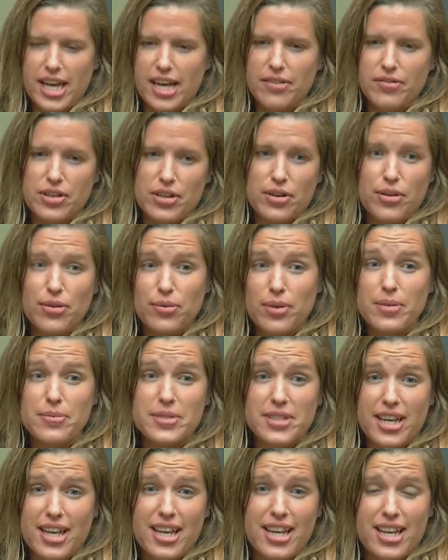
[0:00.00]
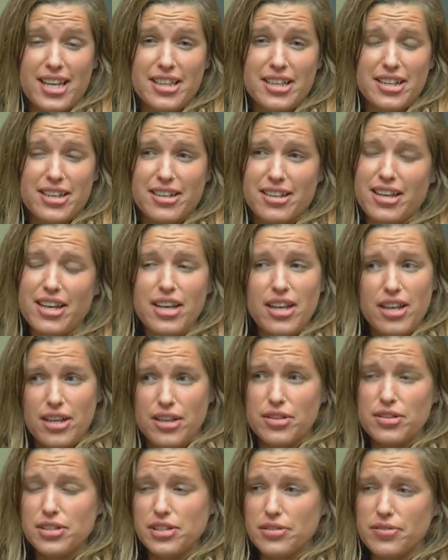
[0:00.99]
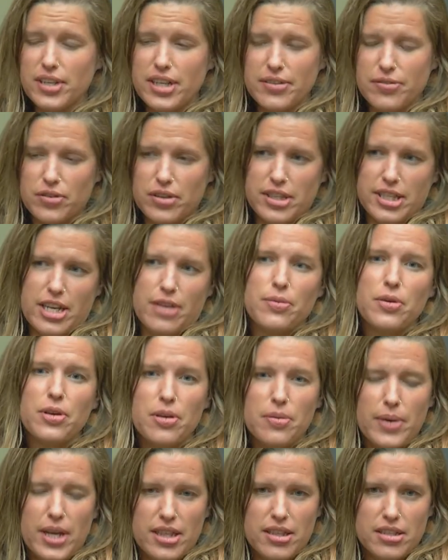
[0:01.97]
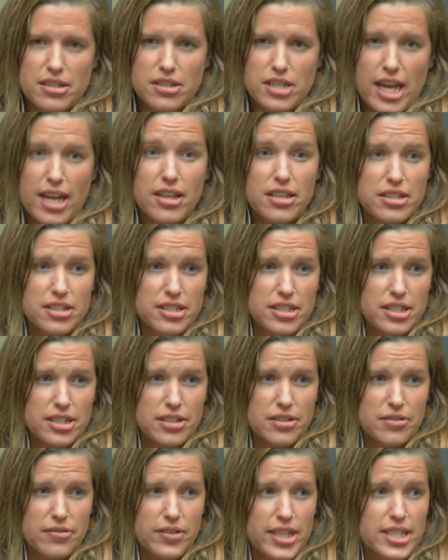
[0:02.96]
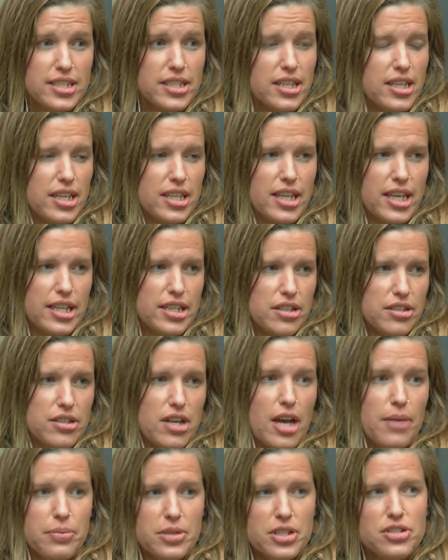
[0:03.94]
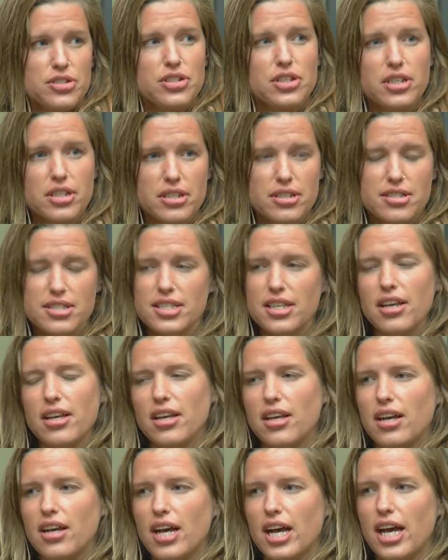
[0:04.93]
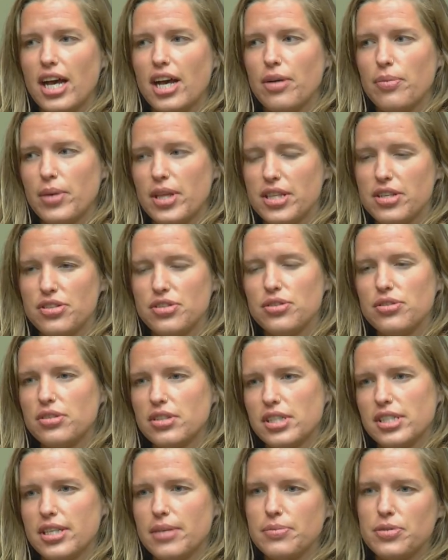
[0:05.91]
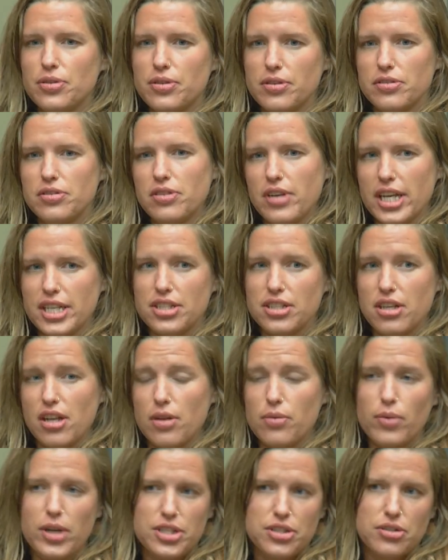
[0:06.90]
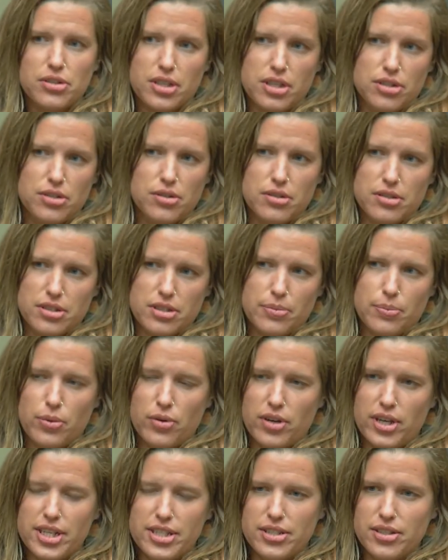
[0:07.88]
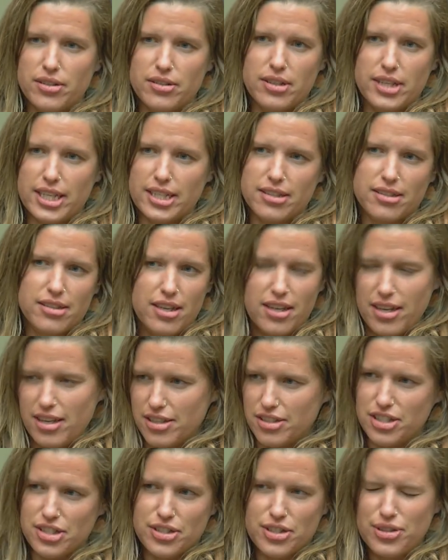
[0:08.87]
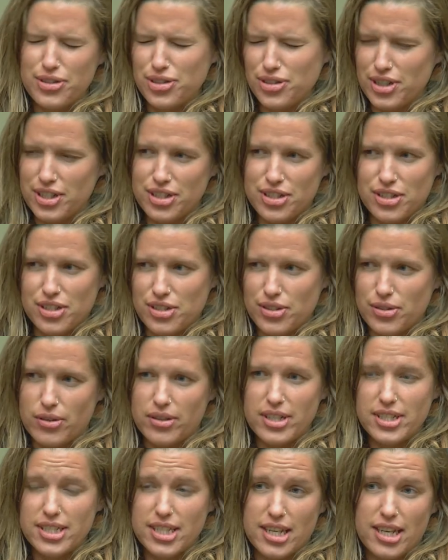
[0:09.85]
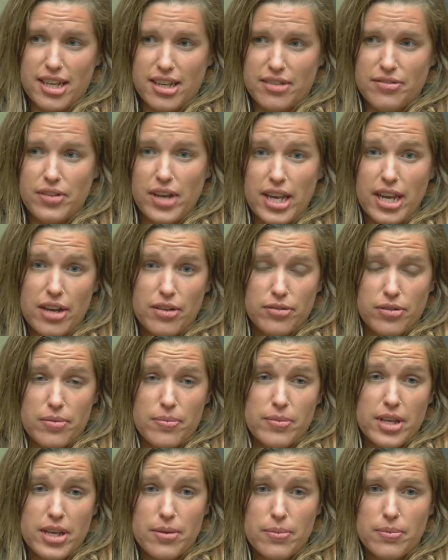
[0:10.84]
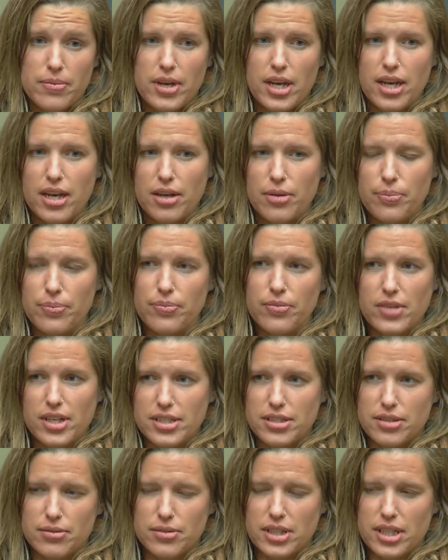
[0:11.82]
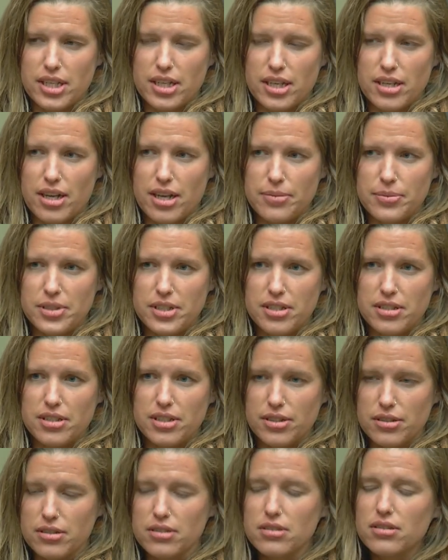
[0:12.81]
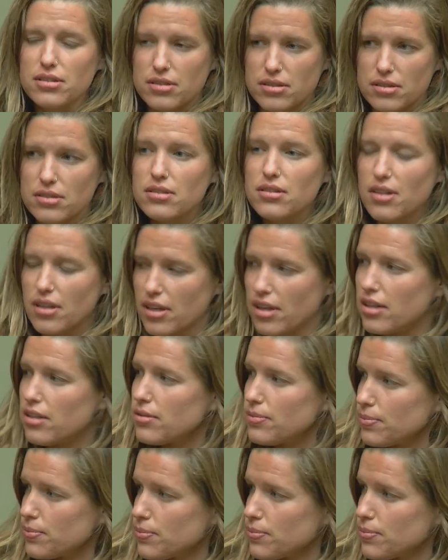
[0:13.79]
have their own website and they're usually very forthcoming about the challenges that they're facing and like their top concerns. Um, and there's usually some sort of direction on what you can do to support. So like just go straight to the source and, and find out from them um, is a really good option too. Yeah.